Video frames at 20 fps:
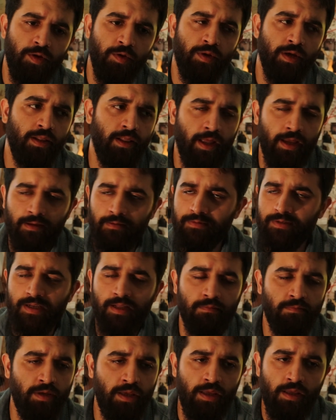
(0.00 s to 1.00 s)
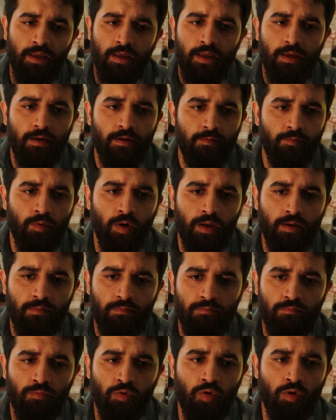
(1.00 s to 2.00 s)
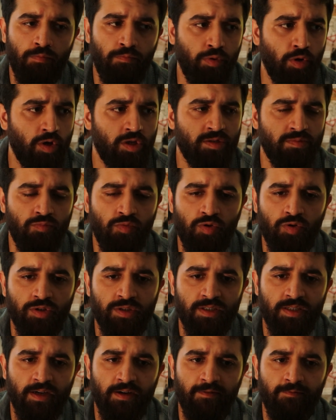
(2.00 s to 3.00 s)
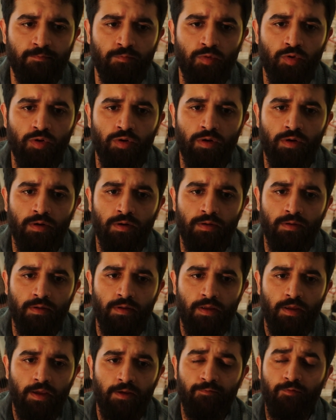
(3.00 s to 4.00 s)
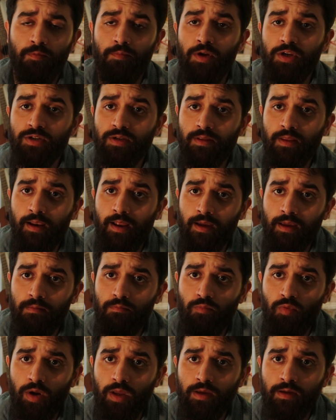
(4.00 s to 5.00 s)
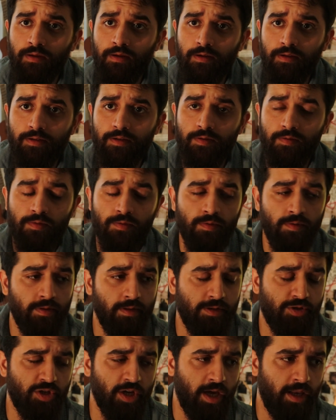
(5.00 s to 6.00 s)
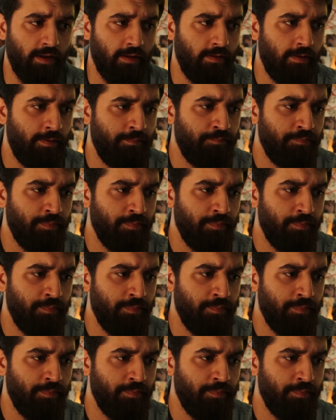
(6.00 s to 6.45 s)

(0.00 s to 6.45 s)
You can like tell me what more books, more stuff, more information that I can bring to the channel.